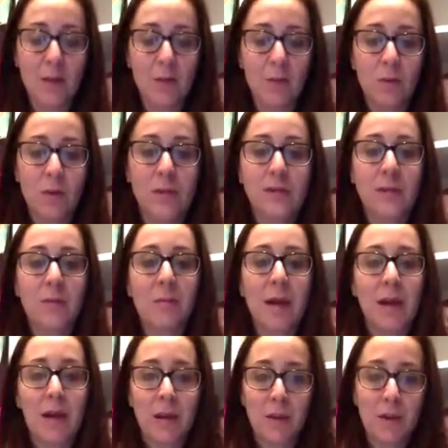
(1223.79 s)
releasing my
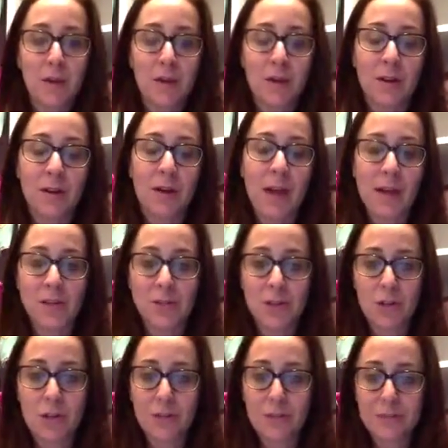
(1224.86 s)
inner
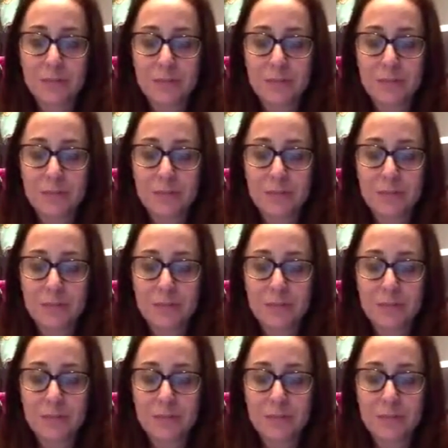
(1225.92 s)
gangster,